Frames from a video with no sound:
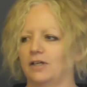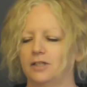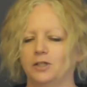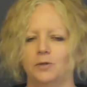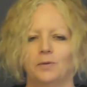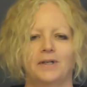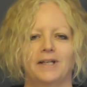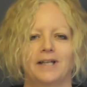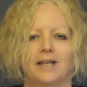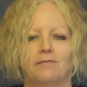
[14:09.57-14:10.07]
You
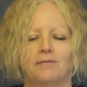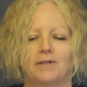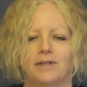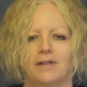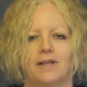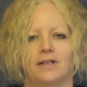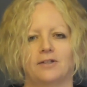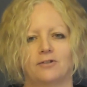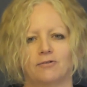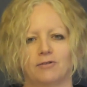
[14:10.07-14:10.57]
want to get rid of
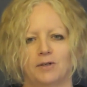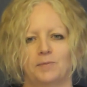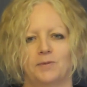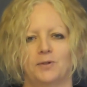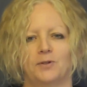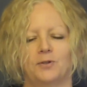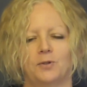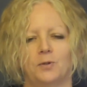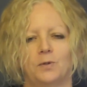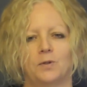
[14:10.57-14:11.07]
that script
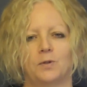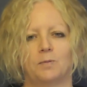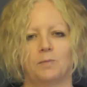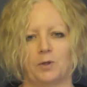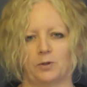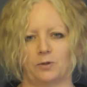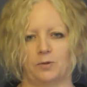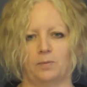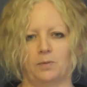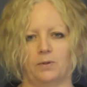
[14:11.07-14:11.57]
as soon as
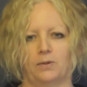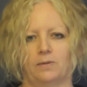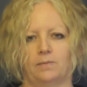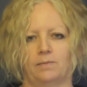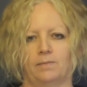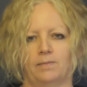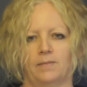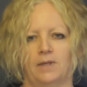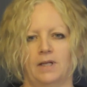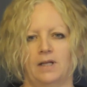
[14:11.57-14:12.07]
possible.